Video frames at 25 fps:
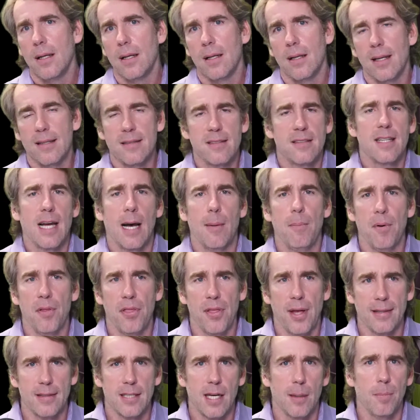Let's stop with
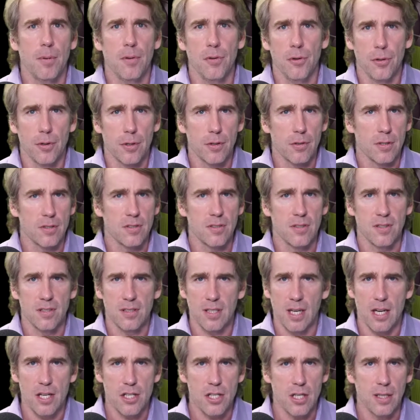that type of ludicrous
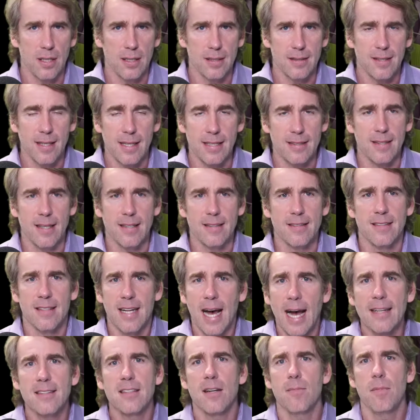discussion. It's
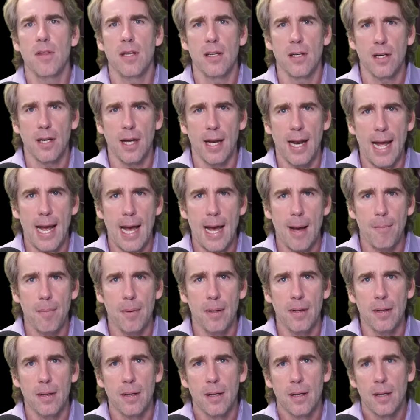not something that could
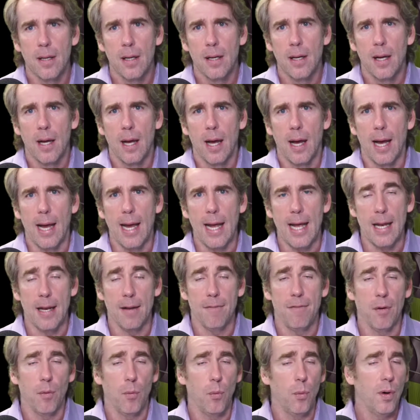happen, and
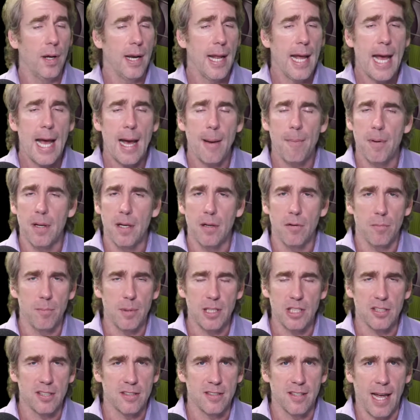if it would happen, it would be
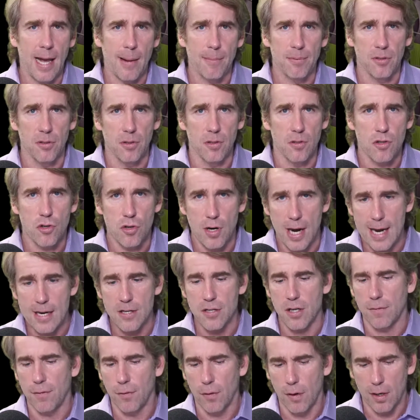just absolutely
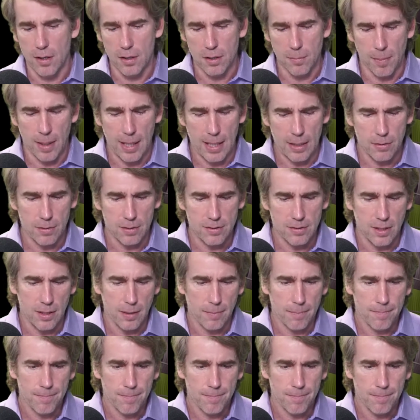tragic for our democracy.